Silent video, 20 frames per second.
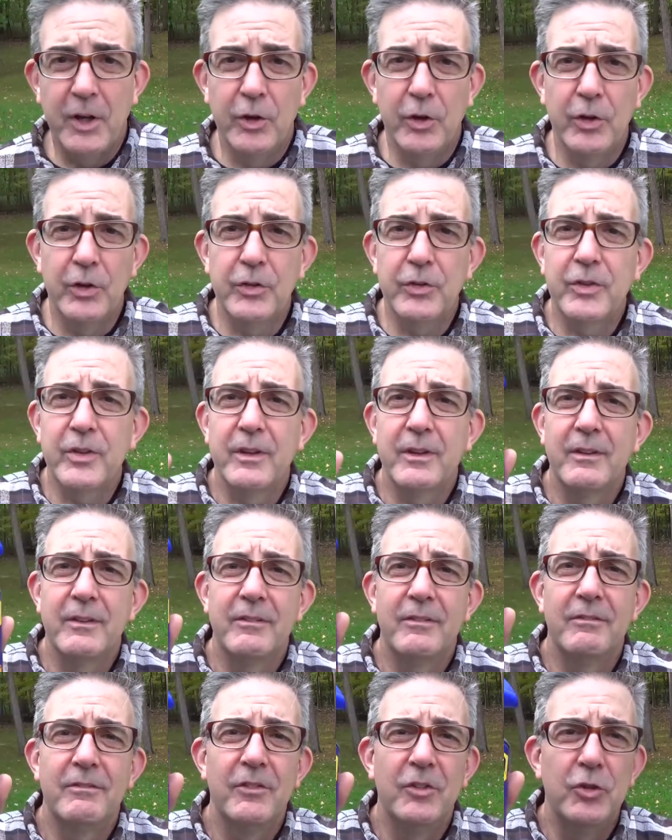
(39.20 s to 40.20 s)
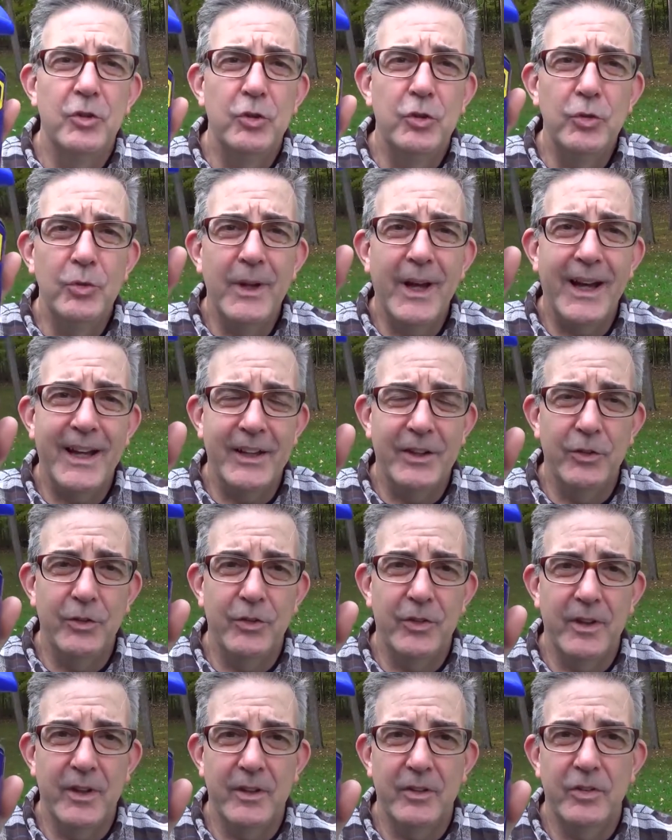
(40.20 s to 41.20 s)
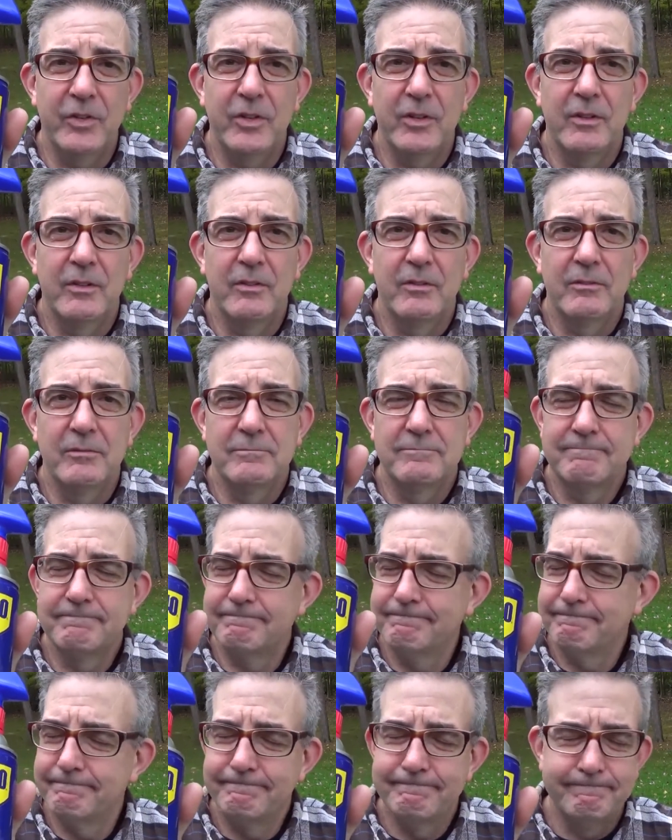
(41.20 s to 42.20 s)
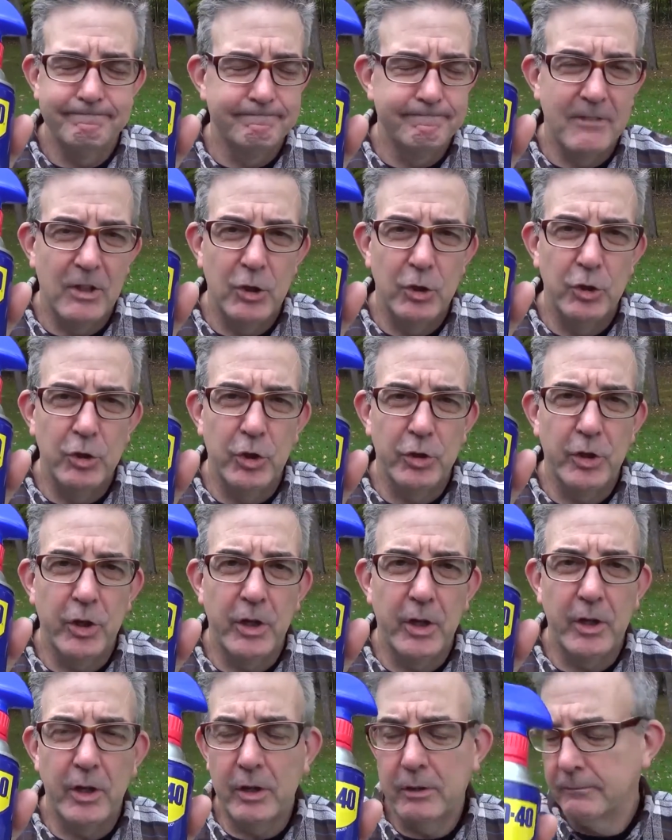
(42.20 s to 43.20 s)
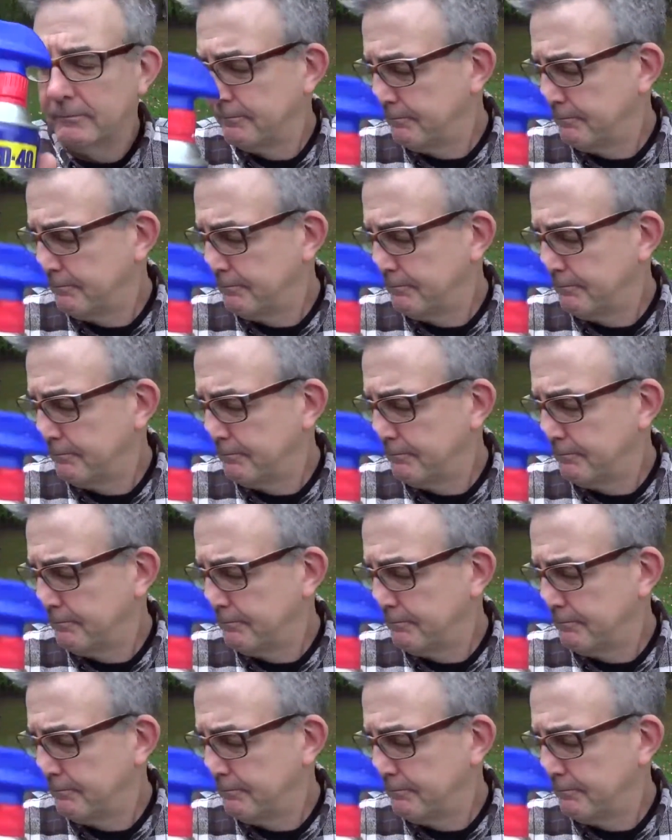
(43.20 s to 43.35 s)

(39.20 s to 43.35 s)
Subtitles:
knows, do not use this. No, no, no, no.